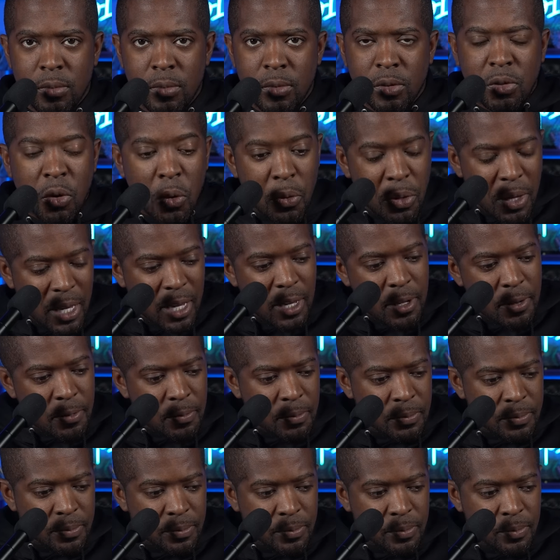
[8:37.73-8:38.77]
So
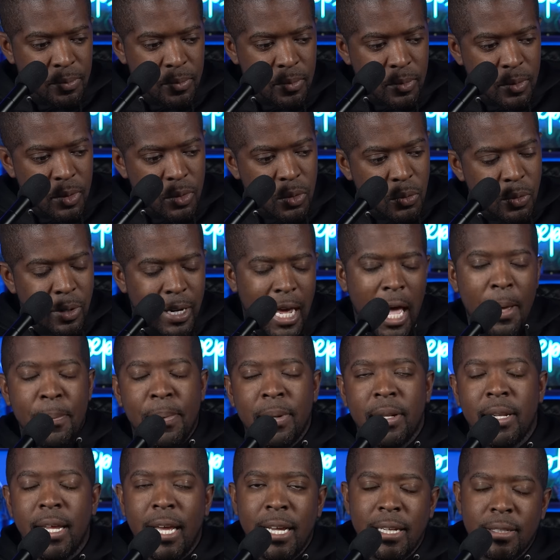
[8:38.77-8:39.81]
then, what
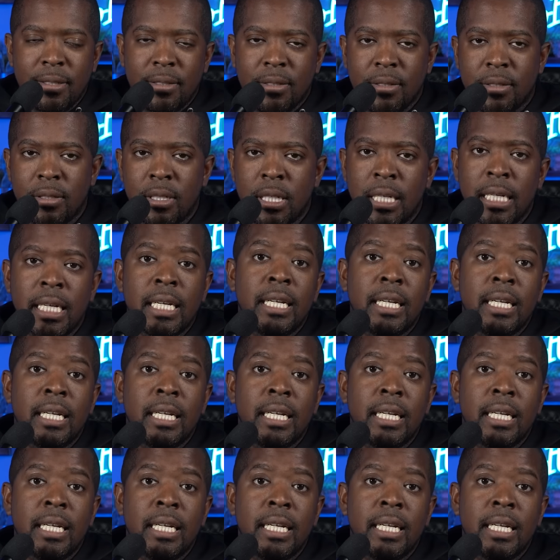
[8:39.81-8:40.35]
happened next?